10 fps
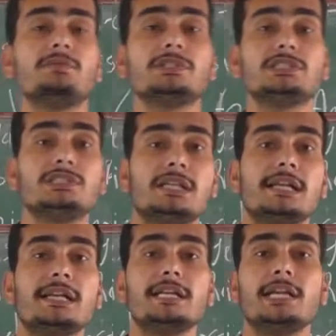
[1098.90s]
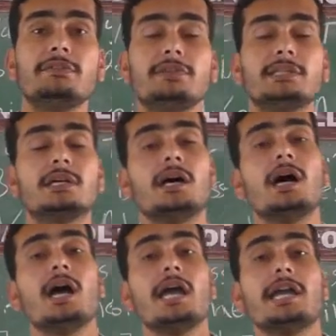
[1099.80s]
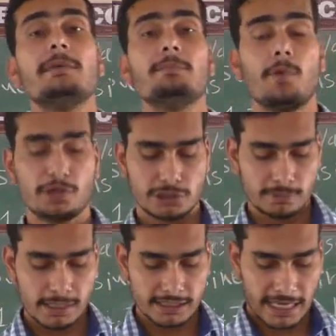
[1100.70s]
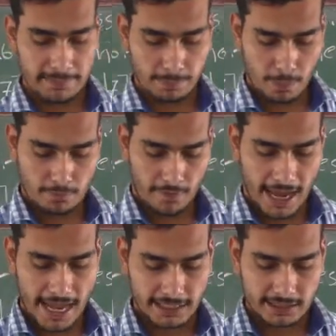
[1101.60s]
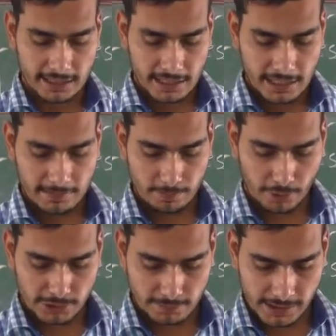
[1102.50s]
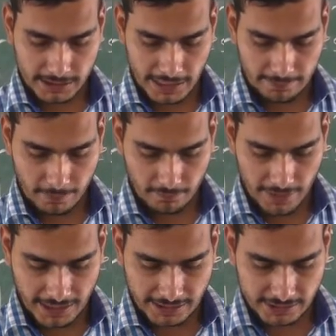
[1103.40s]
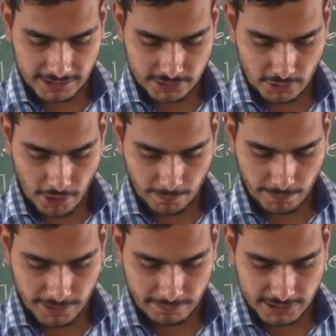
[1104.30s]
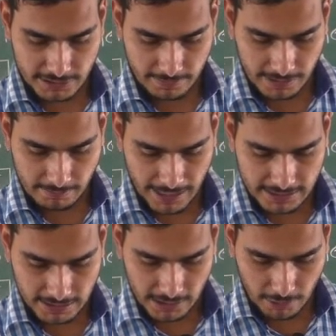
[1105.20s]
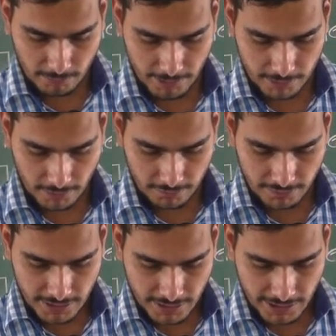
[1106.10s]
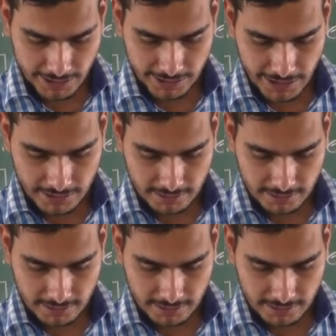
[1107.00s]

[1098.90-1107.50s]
which is related with a impossible type of act, it is not permissible by the government of India.